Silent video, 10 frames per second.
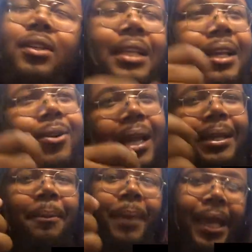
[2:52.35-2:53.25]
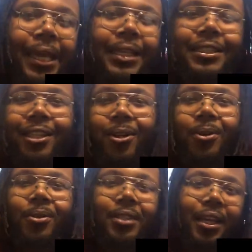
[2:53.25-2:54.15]
cause I know like the main
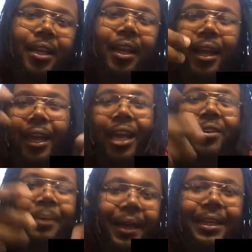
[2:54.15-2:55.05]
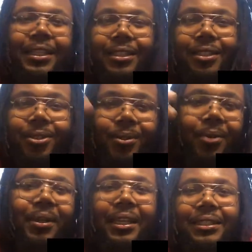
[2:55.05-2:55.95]
song that like everybody listen to, that
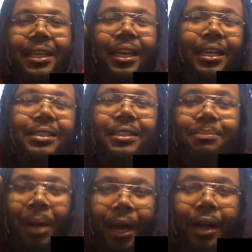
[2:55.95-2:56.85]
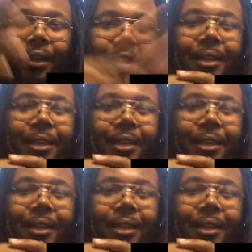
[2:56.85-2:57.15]
when they say they listen to pop,